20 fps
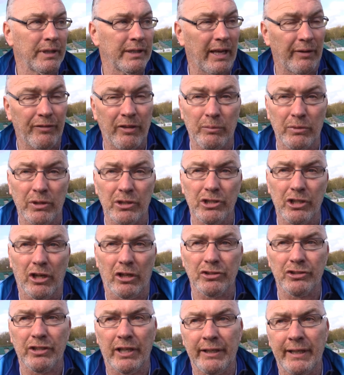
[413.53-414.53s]
It gave them the
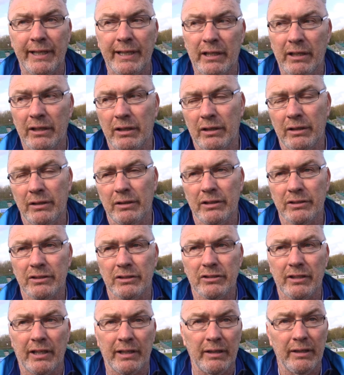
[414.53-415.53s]
chance they needed, and as
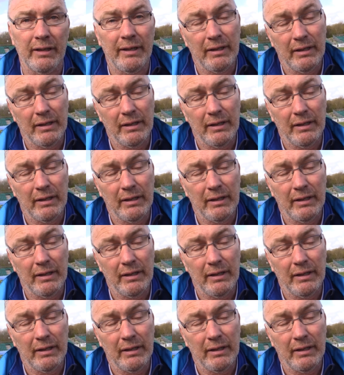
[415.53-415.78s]
I say,